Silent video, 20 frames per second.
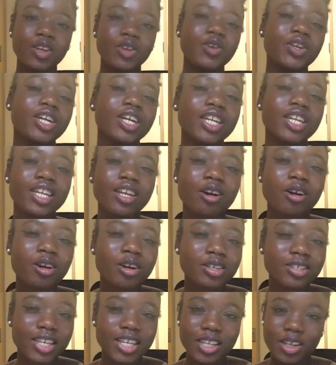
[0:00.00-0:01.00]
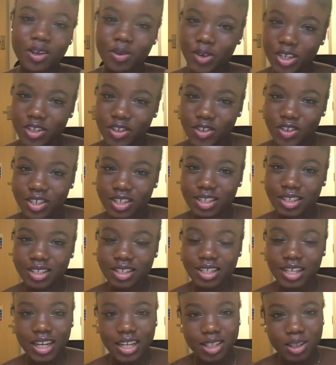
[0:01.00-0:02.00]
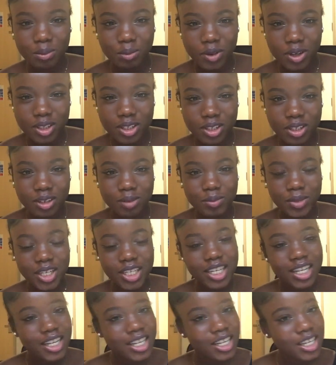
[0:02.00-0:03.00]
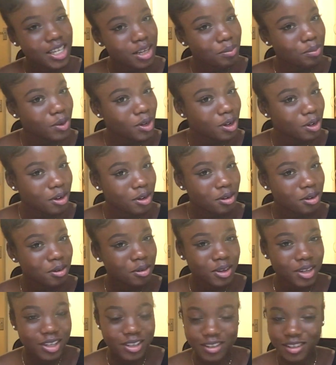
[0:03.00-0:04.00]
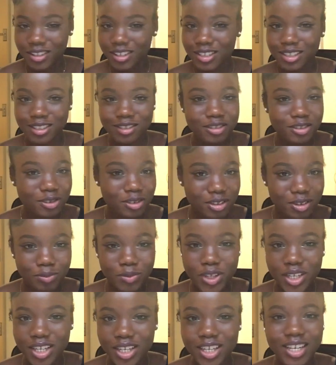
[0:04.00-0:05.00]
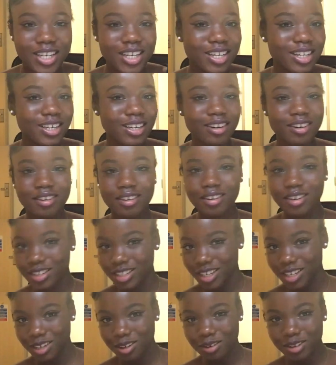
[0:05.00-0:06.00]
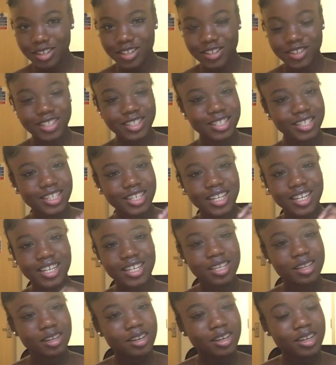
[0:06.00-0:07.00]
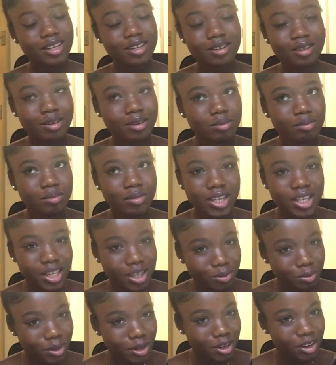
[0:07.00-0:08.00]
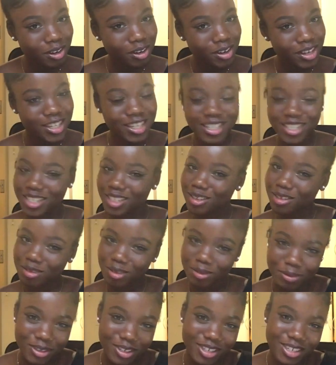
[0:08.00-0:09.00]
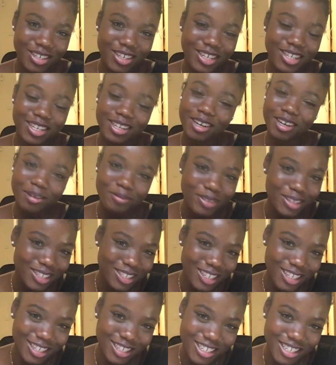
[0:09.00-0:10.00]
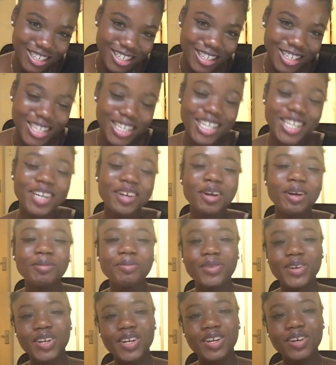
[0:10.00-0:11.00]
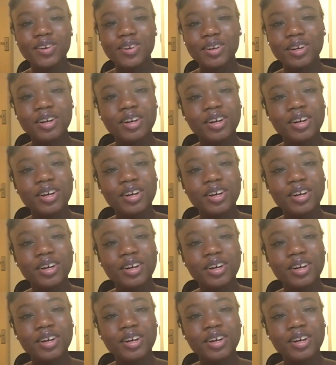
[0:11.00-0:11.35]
you can ask any questions at the bottom in the link below. You know, this is new to me. Ask any questions in the link below, in the description, in the comment section below.